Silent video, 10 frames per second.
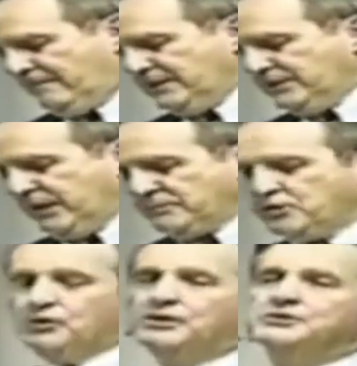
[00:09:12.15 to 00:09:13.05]

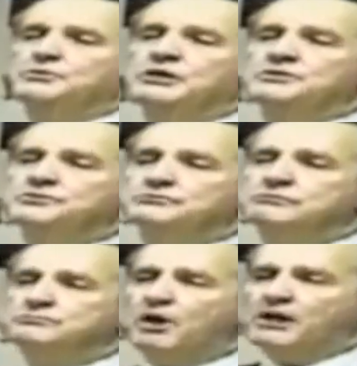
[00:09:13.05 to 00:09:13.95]
Weishaupt's choice was
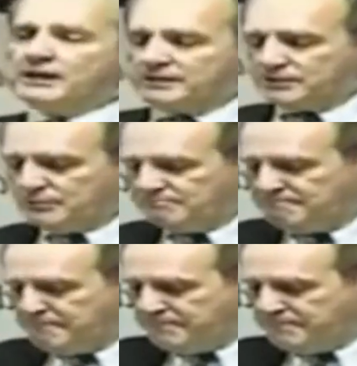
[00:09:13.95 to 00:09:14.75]
Spartacus,